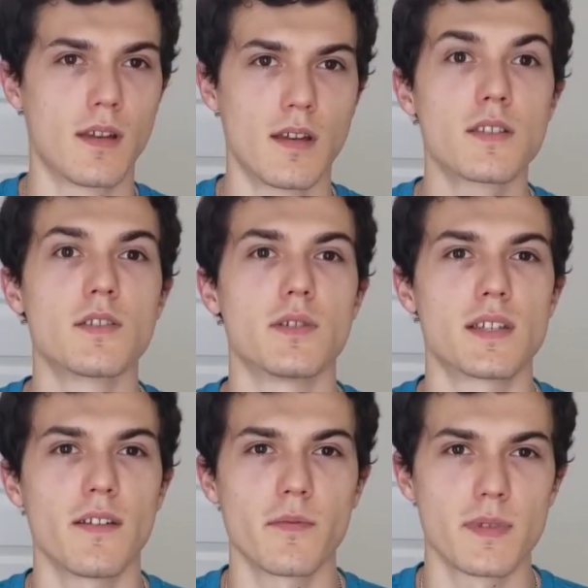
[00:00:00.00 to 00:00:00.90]
So
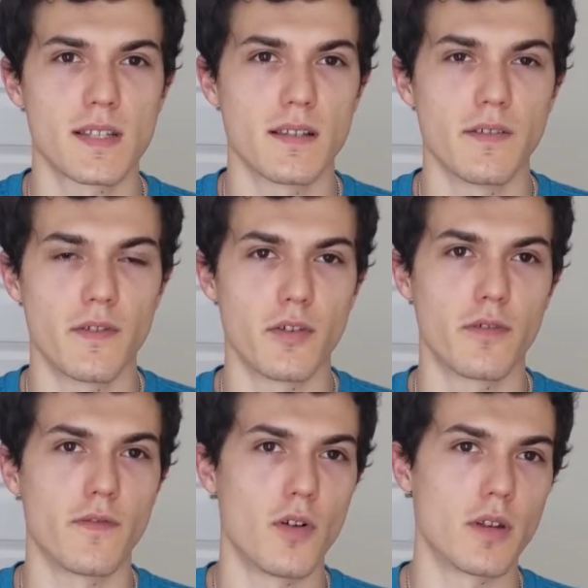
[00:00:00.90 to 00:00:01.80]
aside from the slight fear of
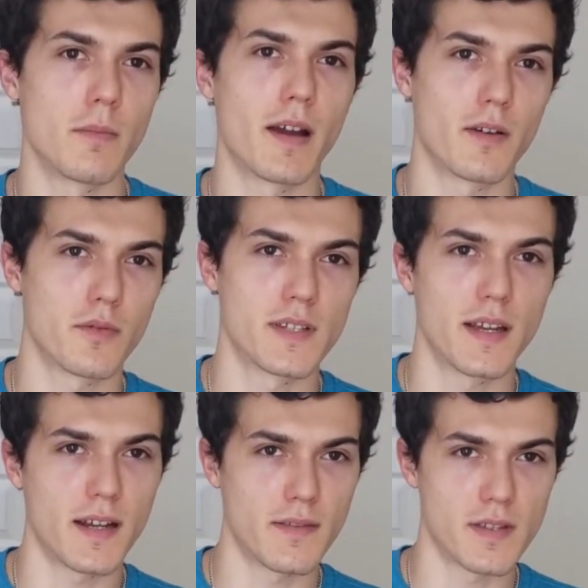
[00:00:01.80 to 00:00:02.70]
falling backwards I
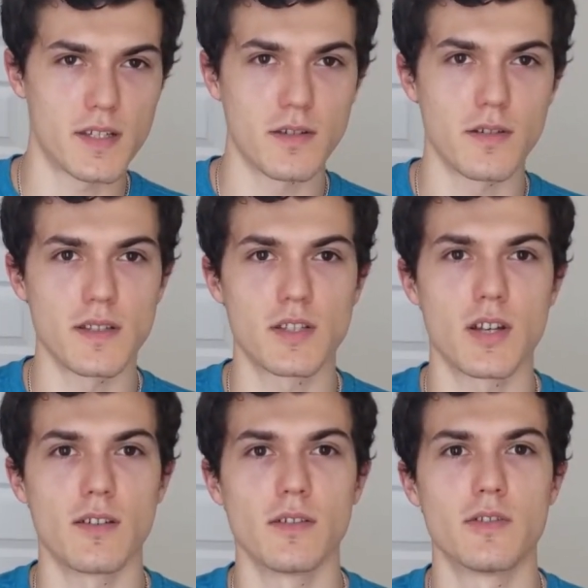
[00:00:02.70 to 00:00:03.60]
had at the start of this
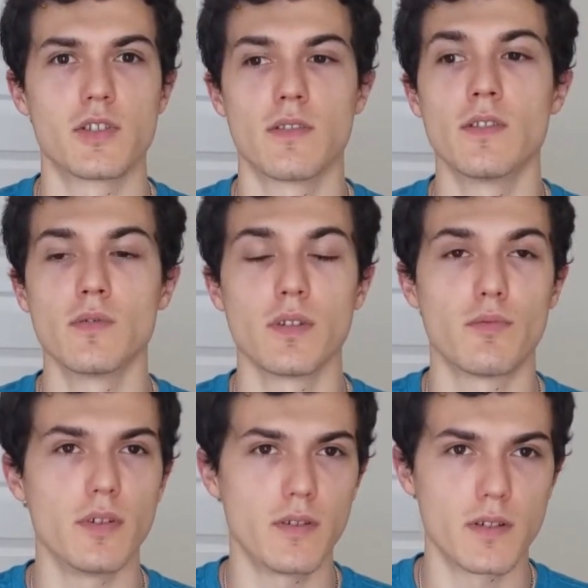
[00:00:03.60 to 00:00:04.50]
challenge, the only
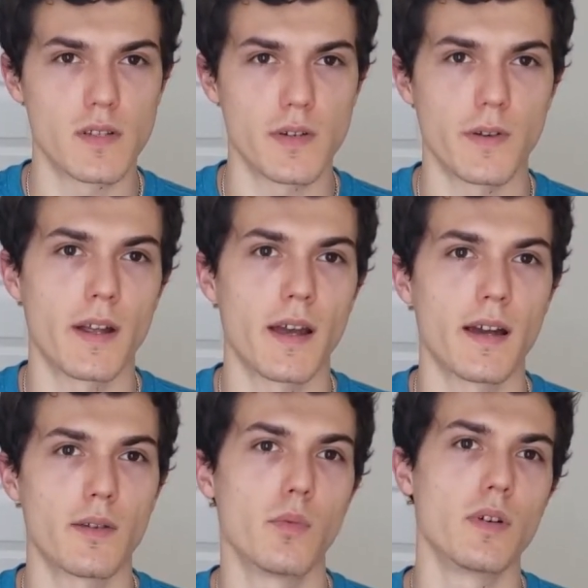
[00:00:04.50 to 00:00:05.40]
real concern I
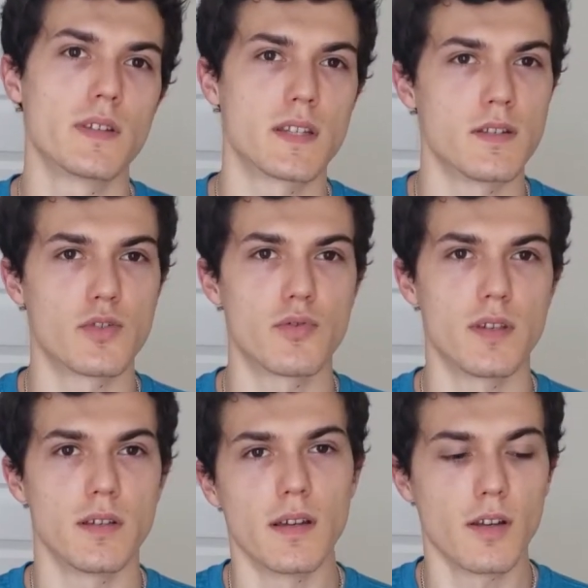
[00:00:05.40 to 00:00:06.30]
had was
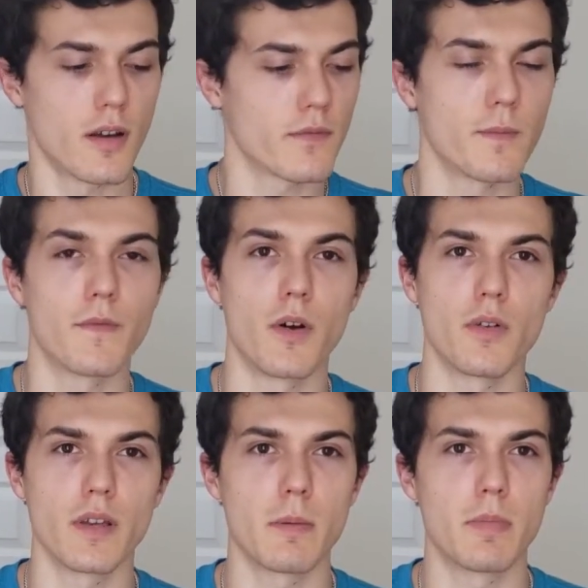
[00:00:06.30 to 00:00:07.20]
injury, and not from
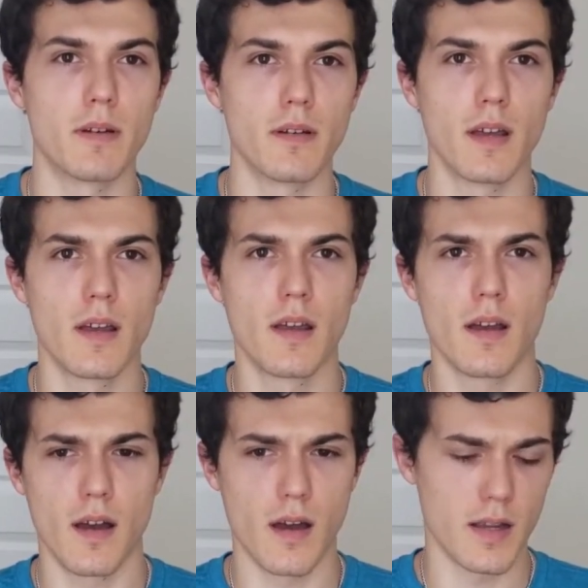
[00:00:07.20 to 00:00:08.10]
falling, but
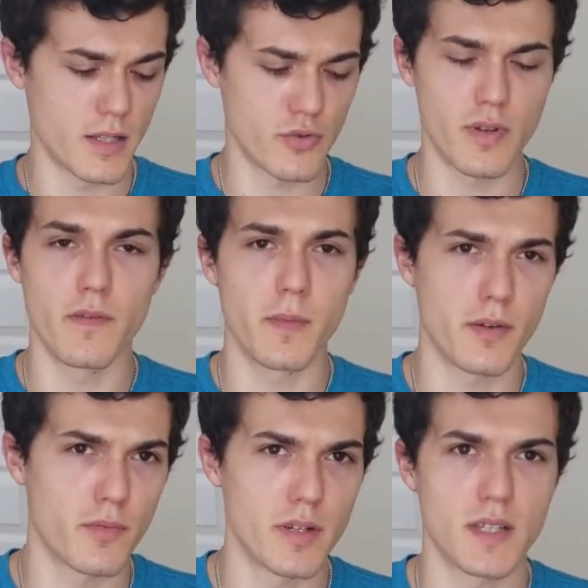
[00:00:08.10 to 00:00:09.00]
injury of my
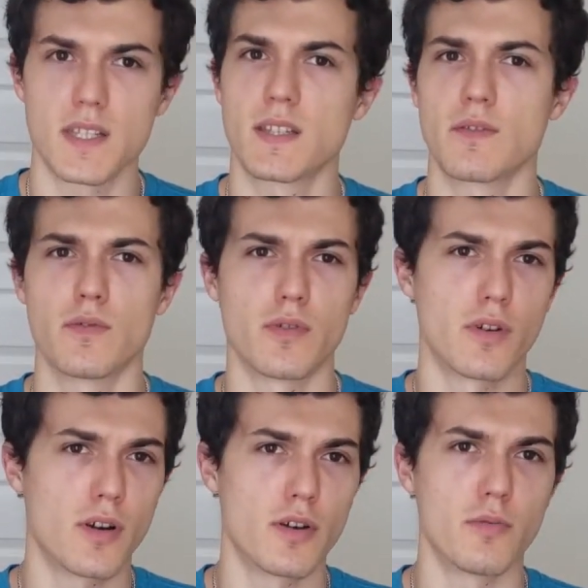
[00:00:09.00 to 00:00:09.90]
wrists or
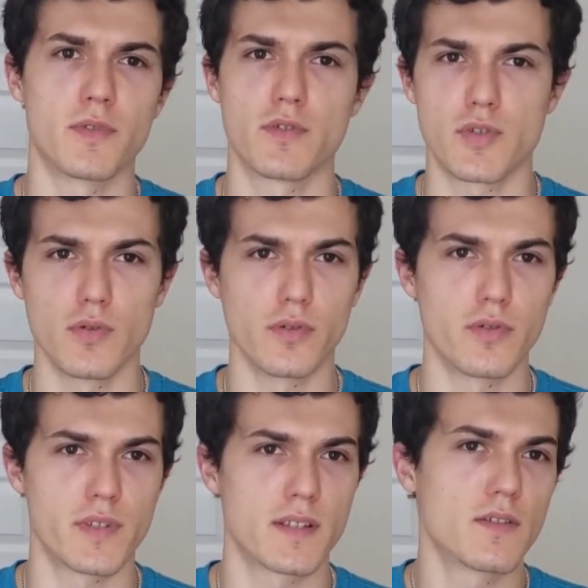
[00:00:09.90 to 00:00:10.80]
arms or
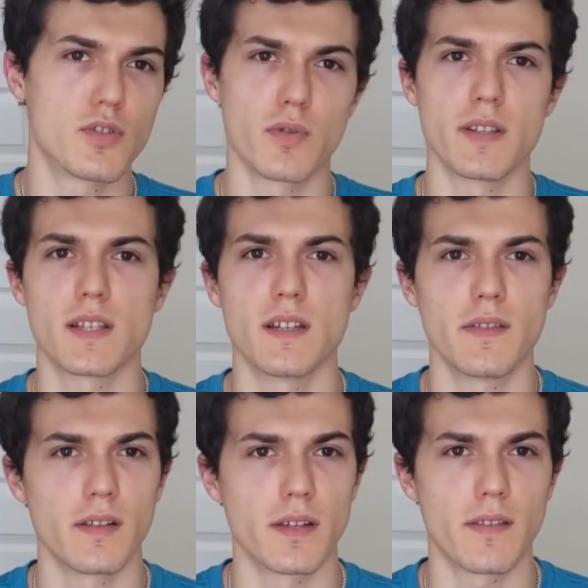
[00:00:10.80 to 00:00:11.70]
shoulders, joints,
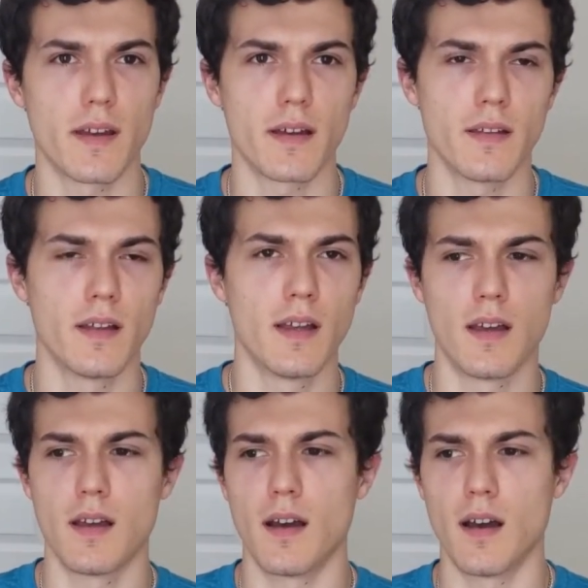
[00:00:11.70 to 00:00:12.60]
anything like that.
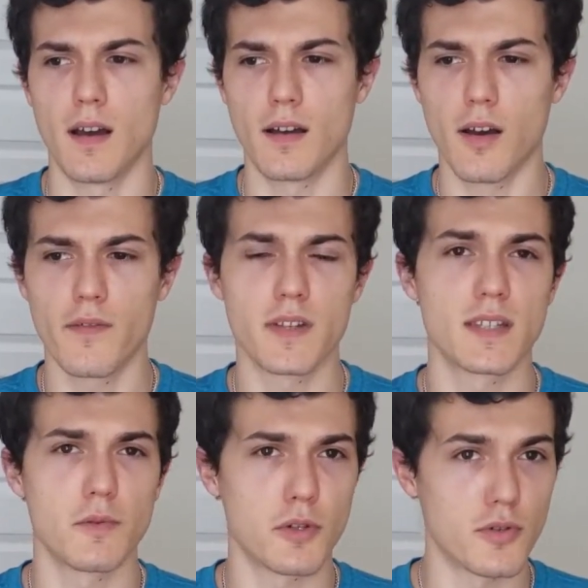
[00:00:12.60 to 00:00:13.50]

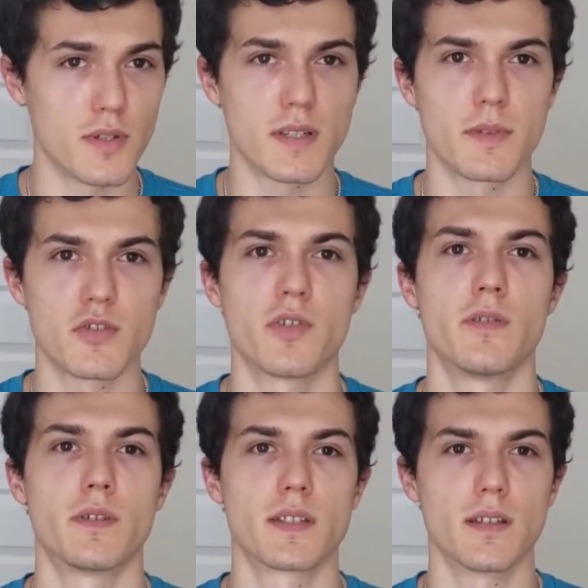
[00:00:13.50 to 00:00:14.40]
Obviously, when you're doing something
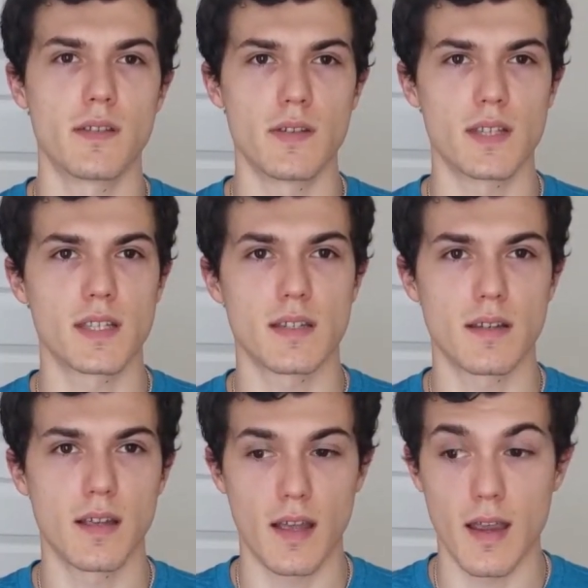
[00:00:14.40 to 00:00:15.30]
strenuous like this
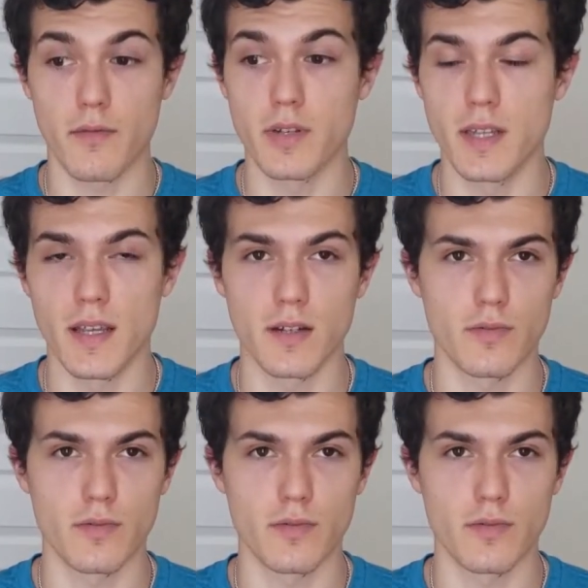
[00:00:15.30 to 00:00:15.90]
every day in a